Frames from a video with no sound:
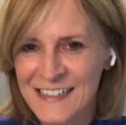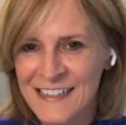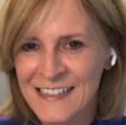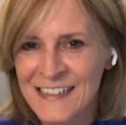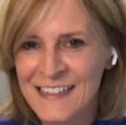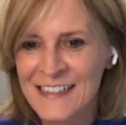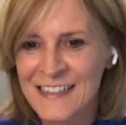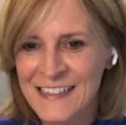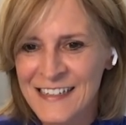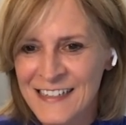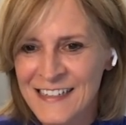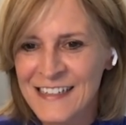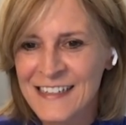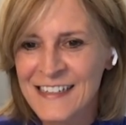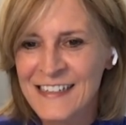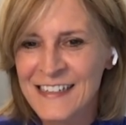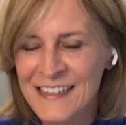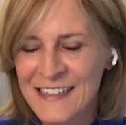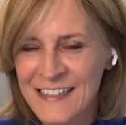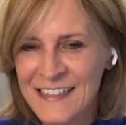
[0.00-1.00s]

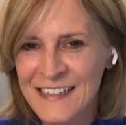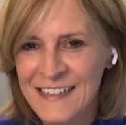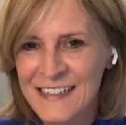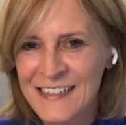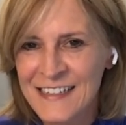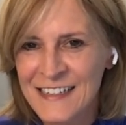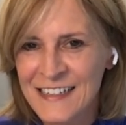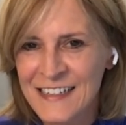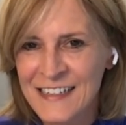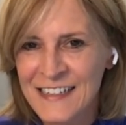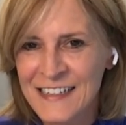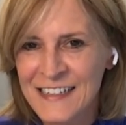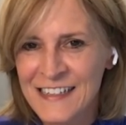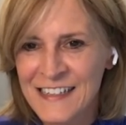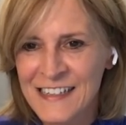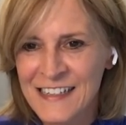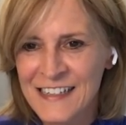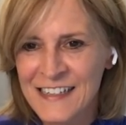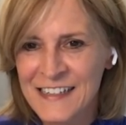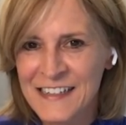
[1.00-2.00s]

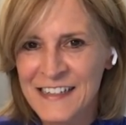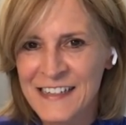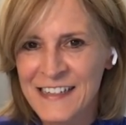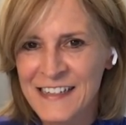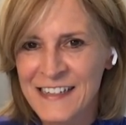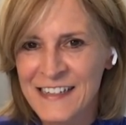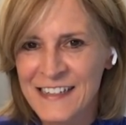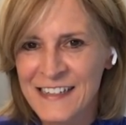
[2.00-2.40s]
The person shown says nothing.